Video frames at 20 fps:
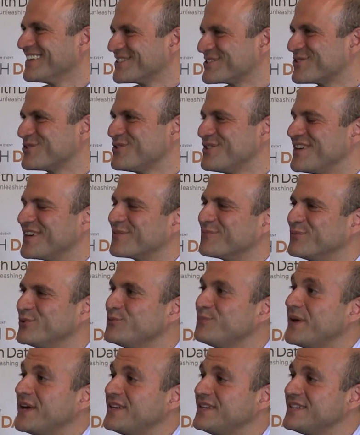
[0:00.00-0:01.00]
Sure thing.
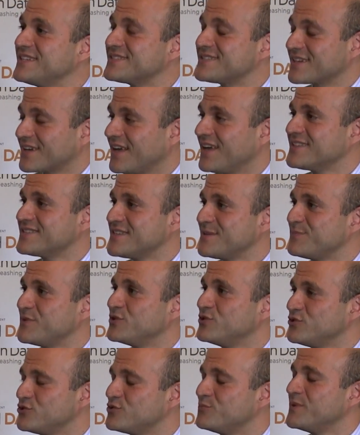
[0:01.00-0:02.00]
Blue Button is the concept
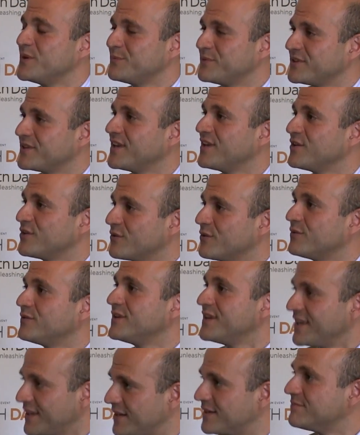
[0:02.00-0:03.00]
that you should be able to get your own
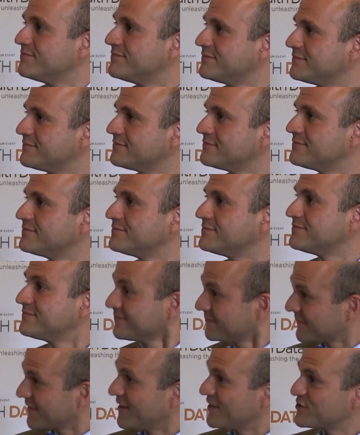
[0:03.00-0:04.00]
data.
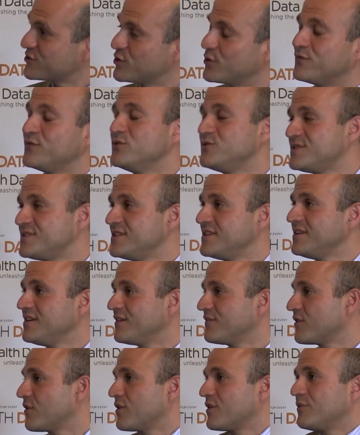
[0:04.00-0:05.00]
So if
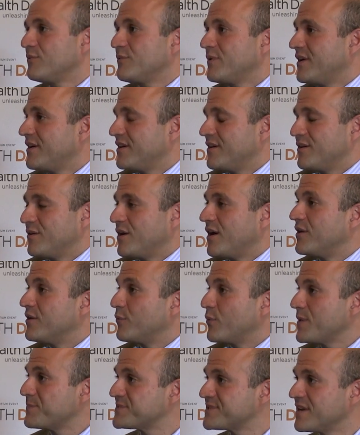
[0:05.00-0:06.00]
you're on a
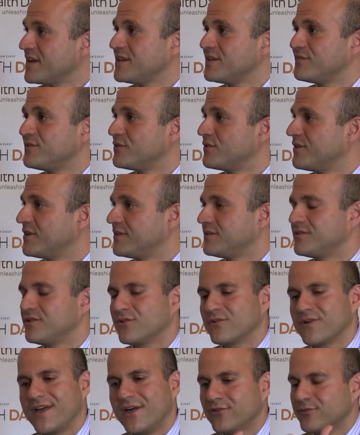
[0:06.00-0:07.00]
website, if you're on
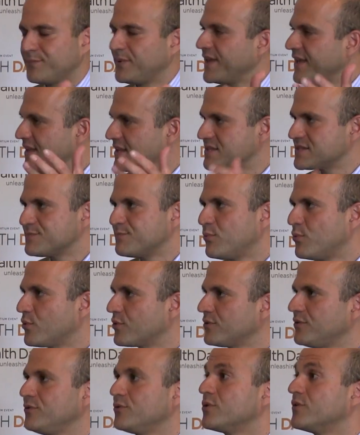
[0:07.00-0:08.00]
your health plans
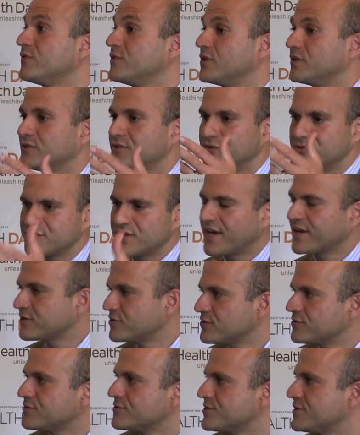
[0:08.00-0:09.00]
portal, or if you're on your
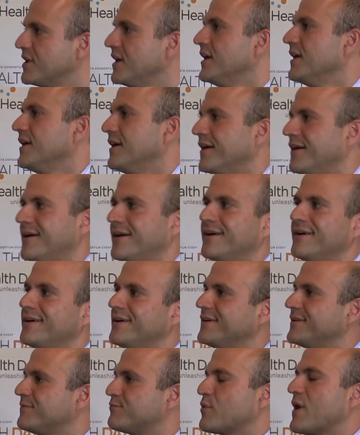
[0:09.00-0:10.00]
doctor's
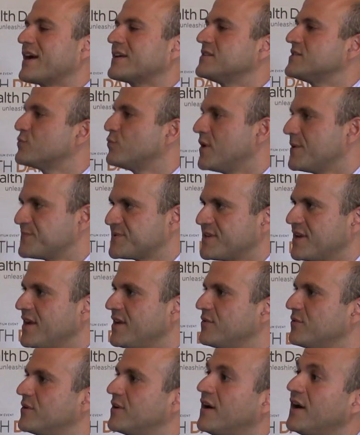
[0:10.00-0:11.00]
practice
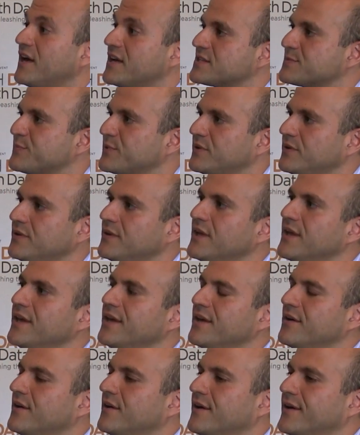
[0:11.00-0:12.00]
website or in a hospital,
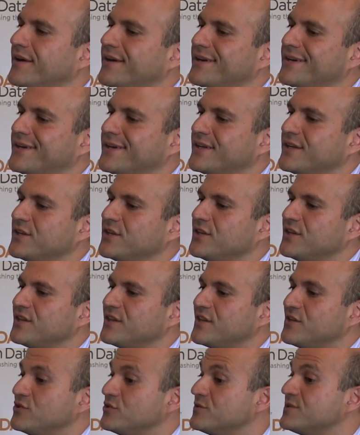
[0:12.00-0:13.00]
and
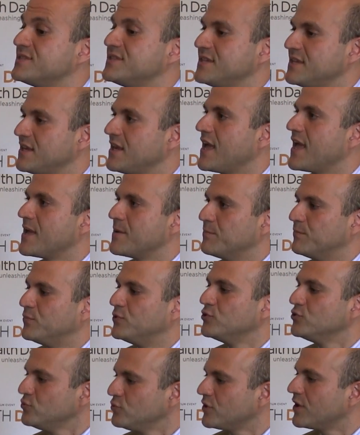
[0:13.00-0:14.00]
you see a
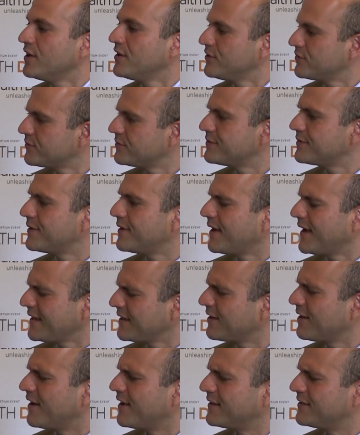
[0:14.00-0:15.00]
blue-colored
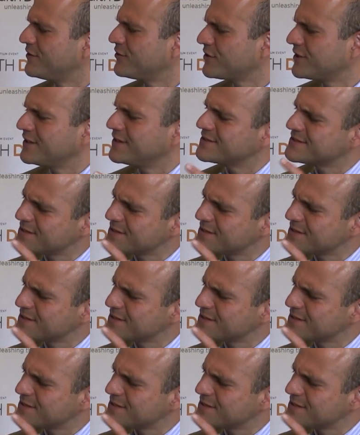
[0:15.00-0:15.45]
icon looking